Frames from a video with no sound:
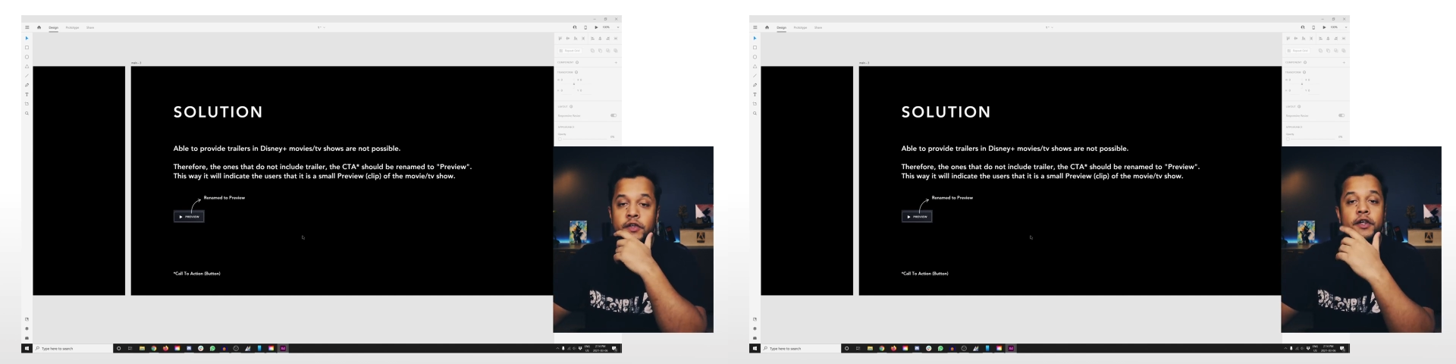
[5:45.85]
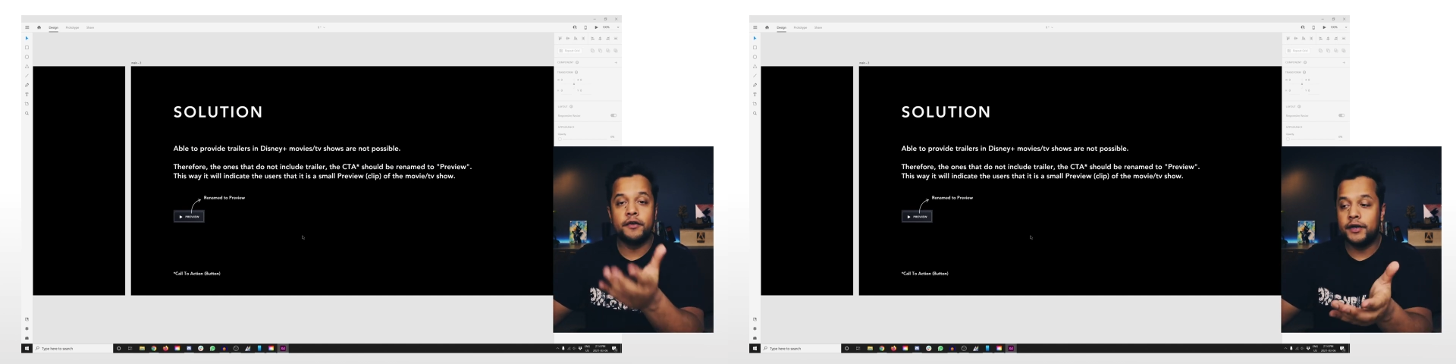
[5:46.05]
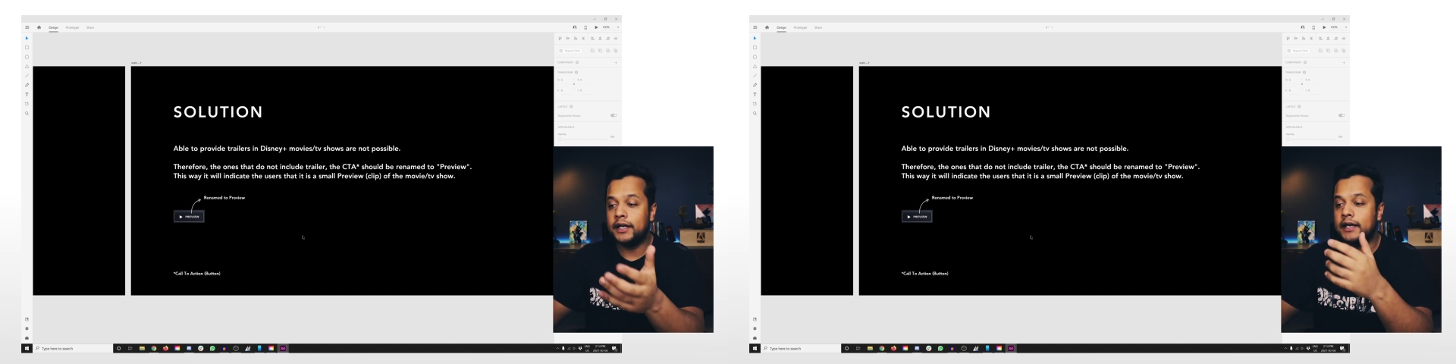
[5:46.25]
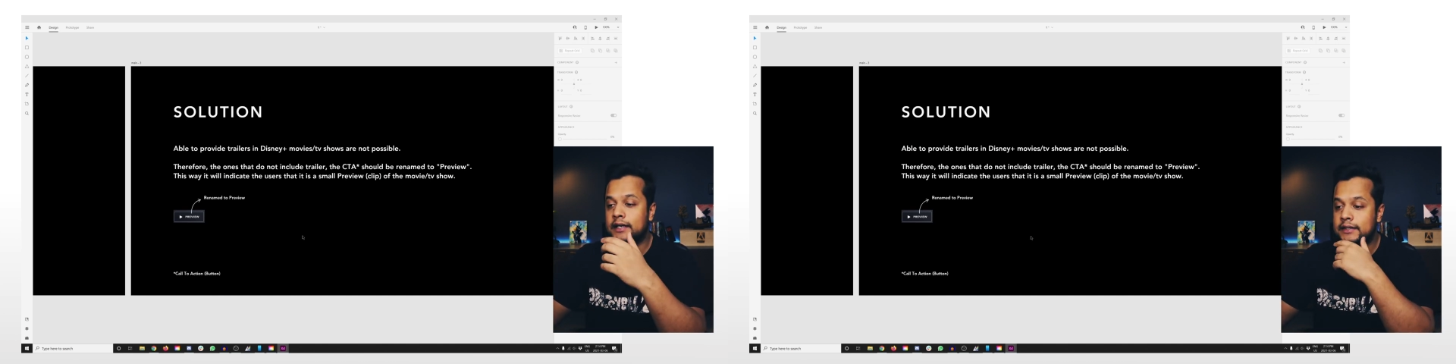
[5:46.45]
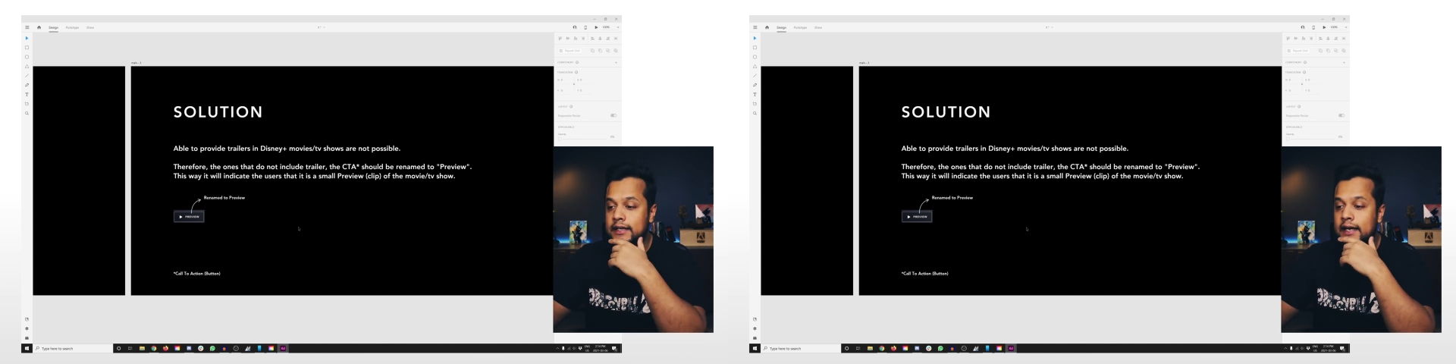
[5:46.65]
theory
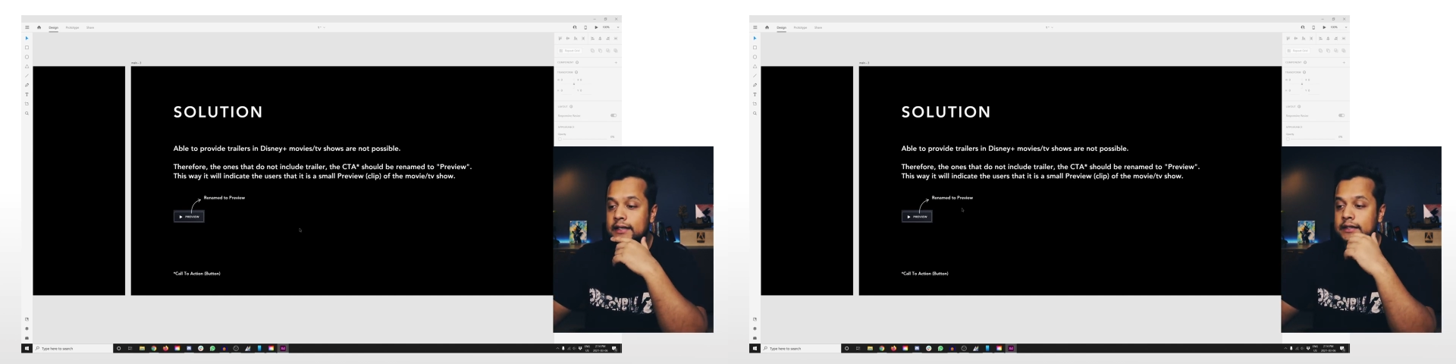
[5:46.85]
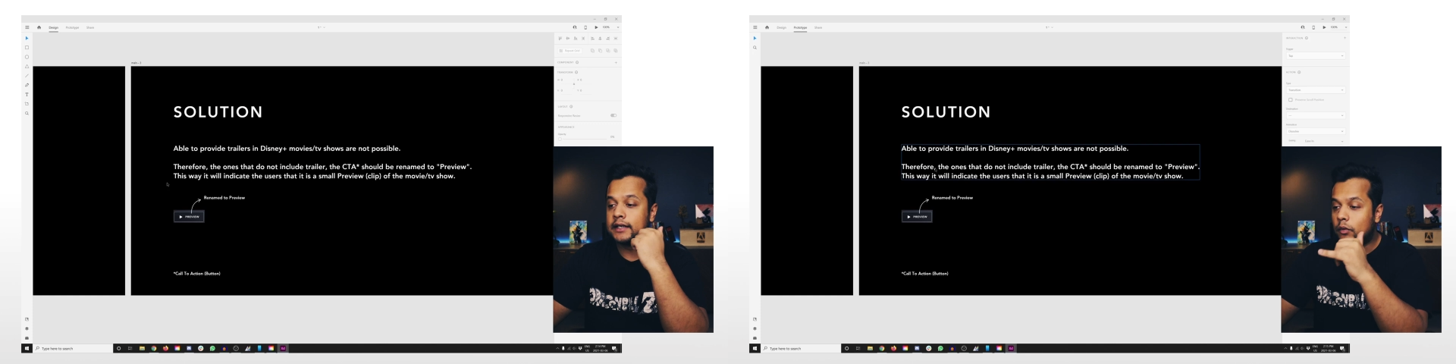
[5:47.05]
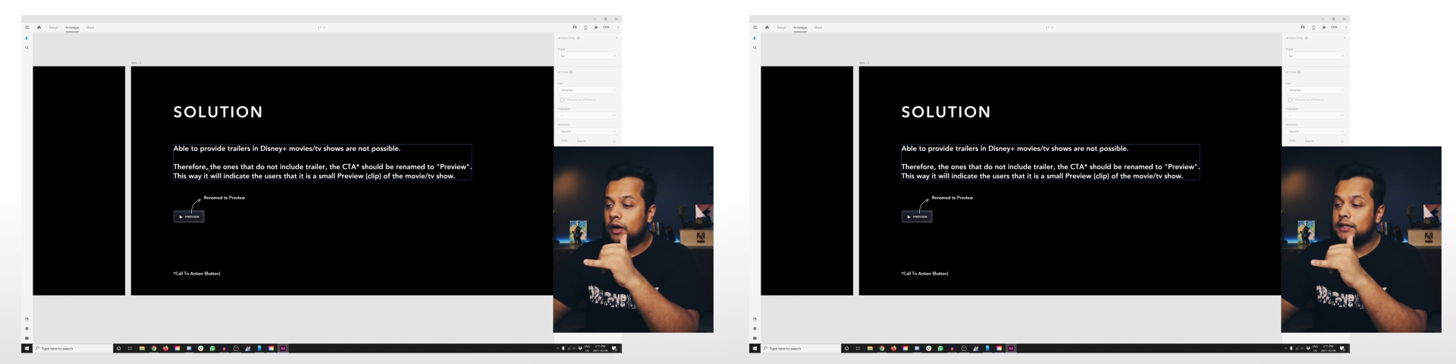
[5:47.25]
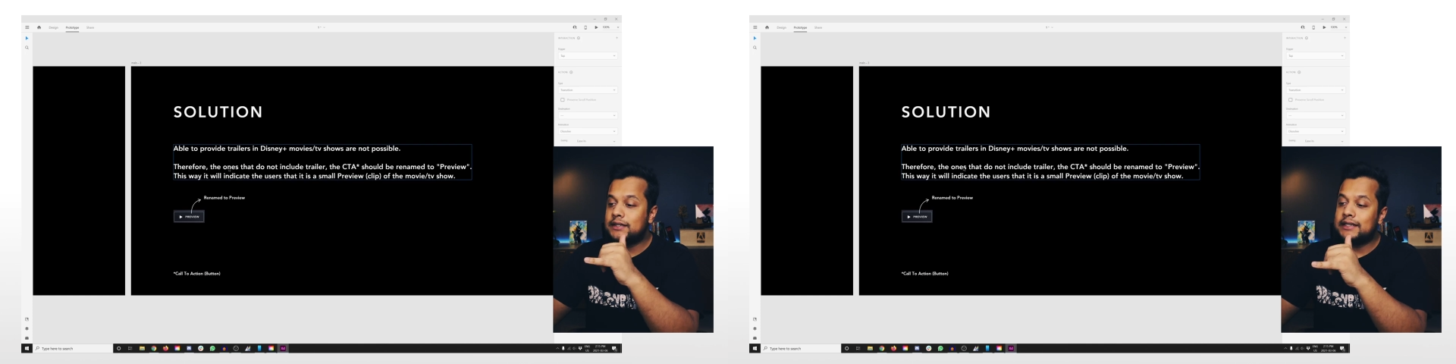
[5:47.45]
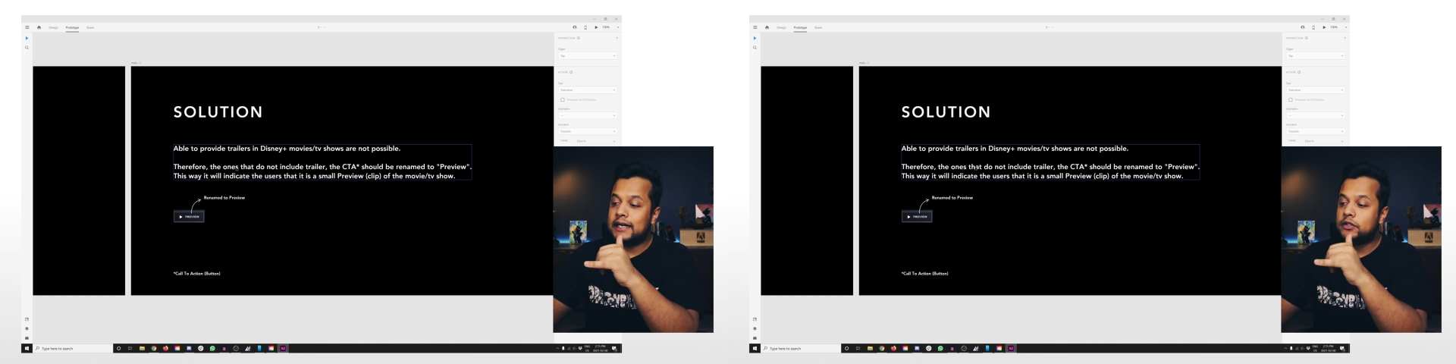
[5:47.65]
is that the
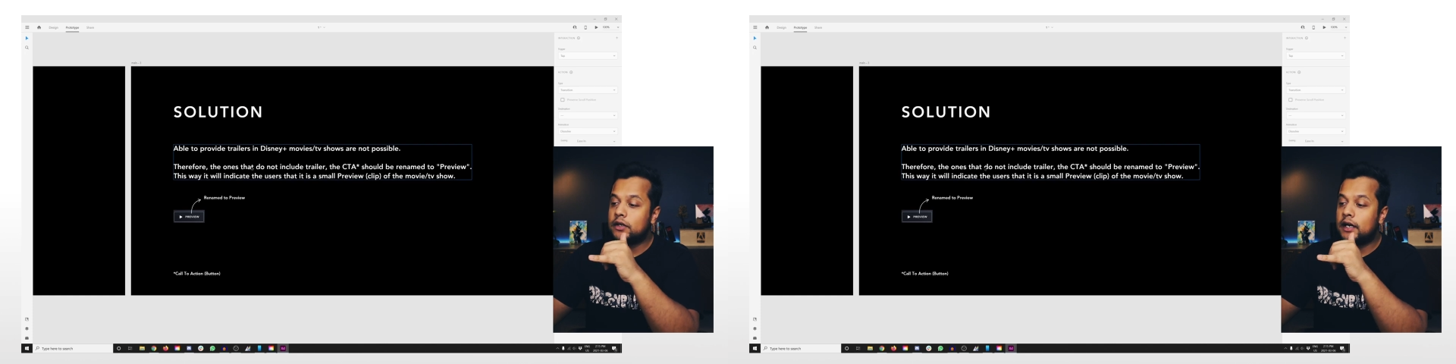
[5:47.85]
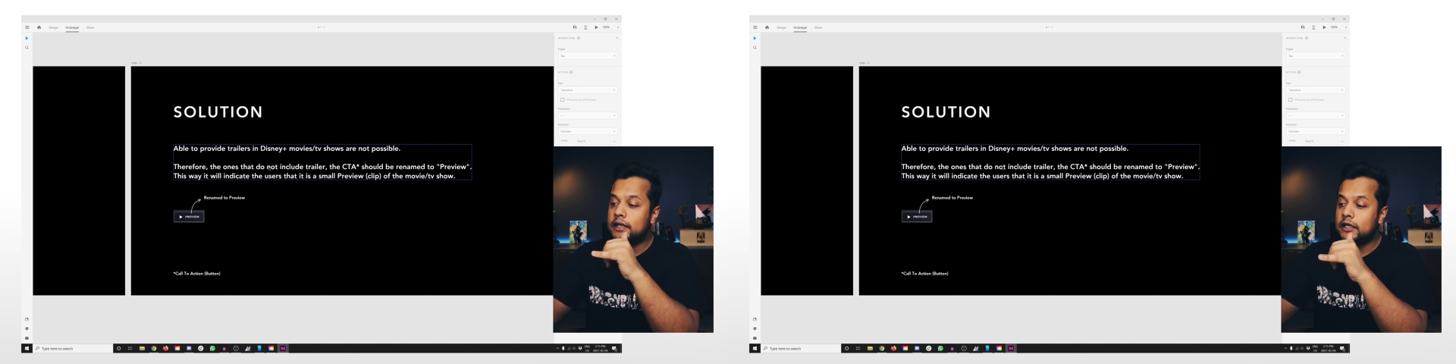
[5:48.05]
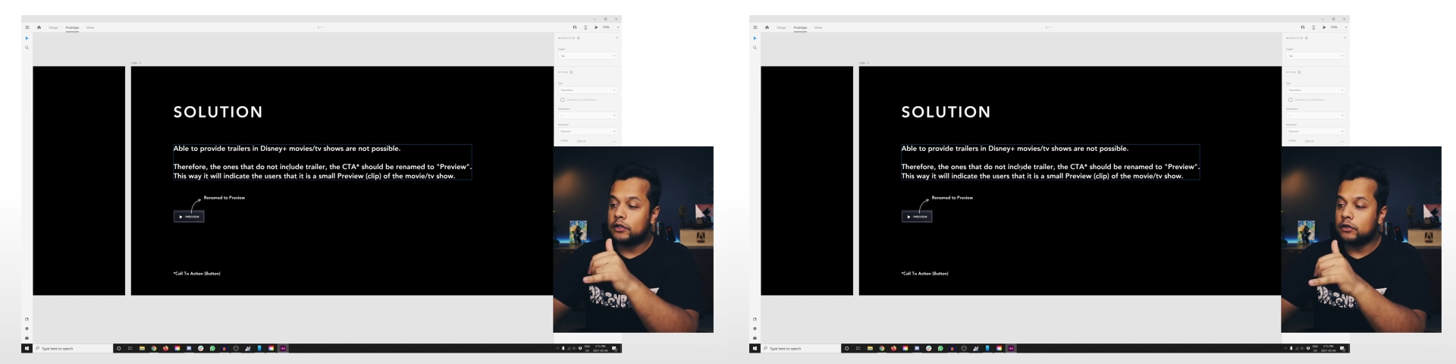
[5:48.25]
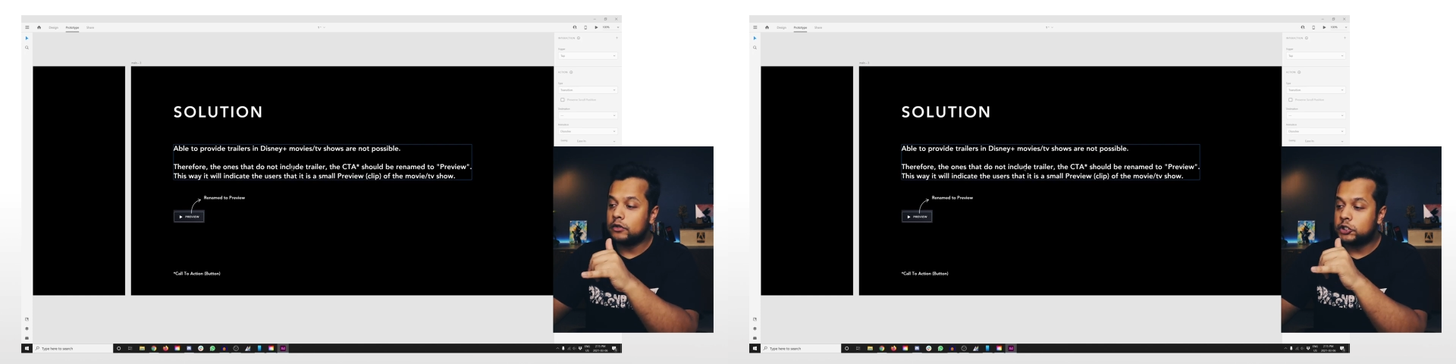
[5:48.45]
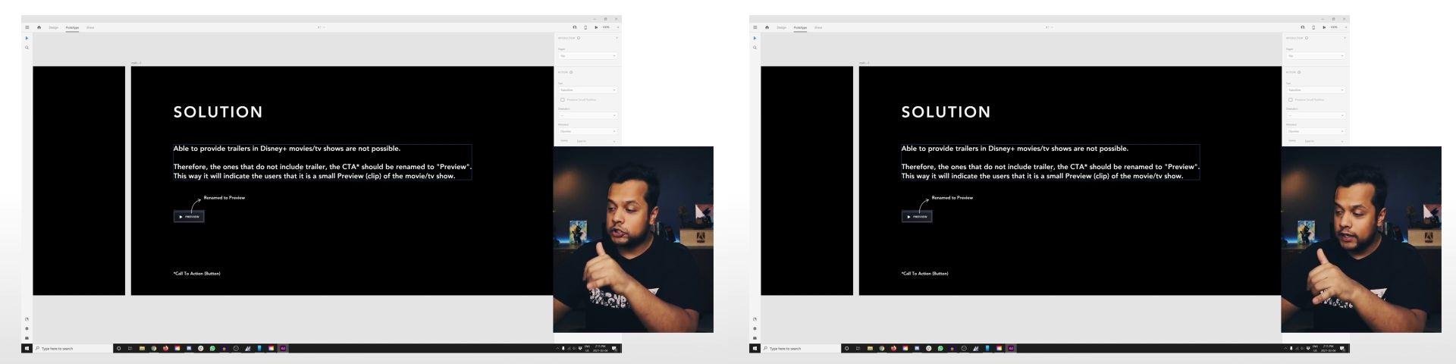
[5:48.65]
ones that do not
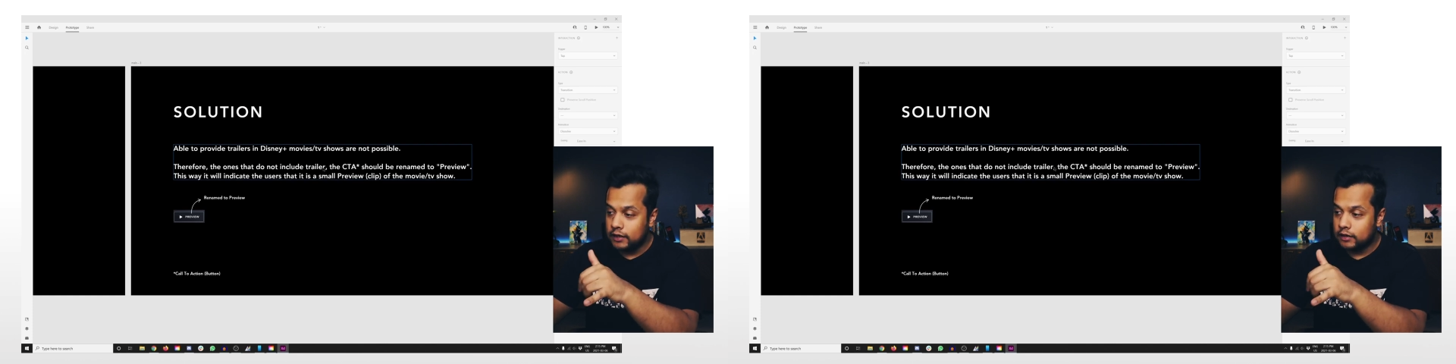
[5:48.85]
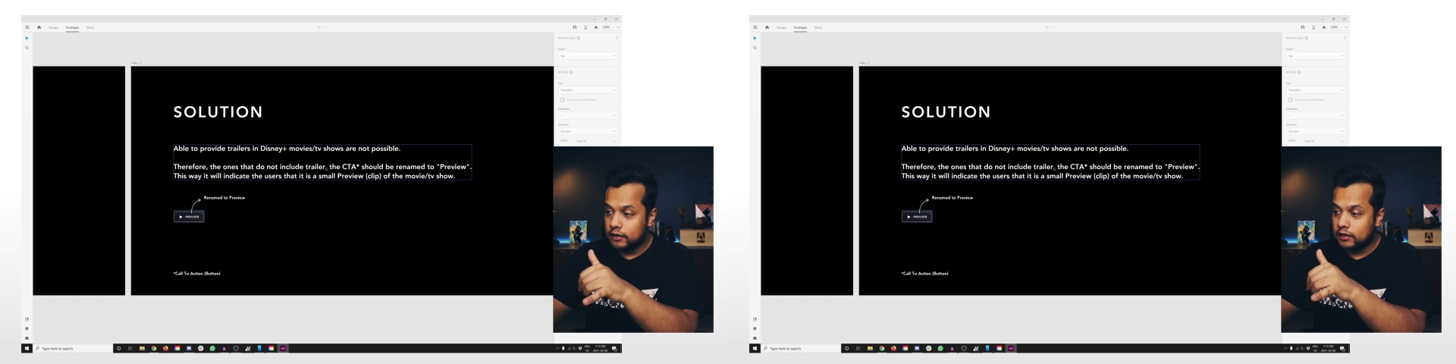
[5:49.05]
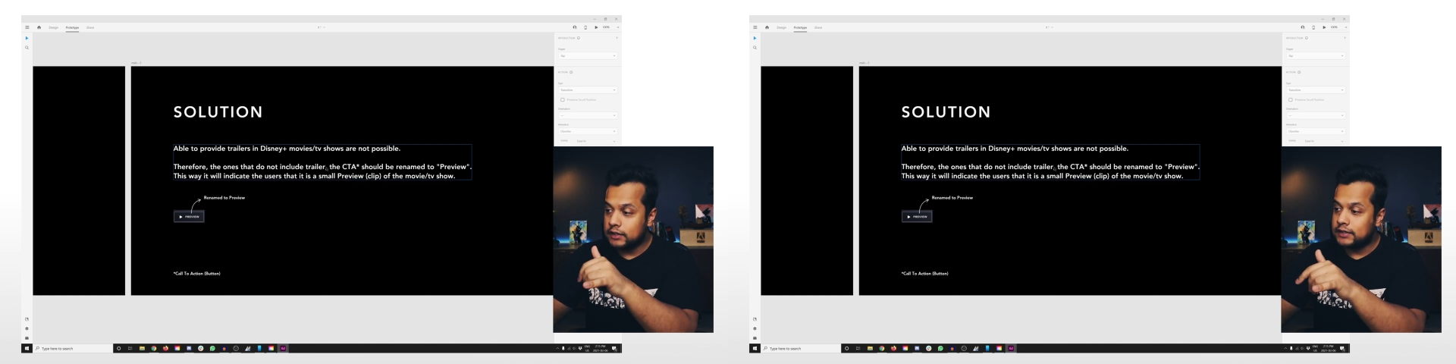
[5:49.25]
include trailer,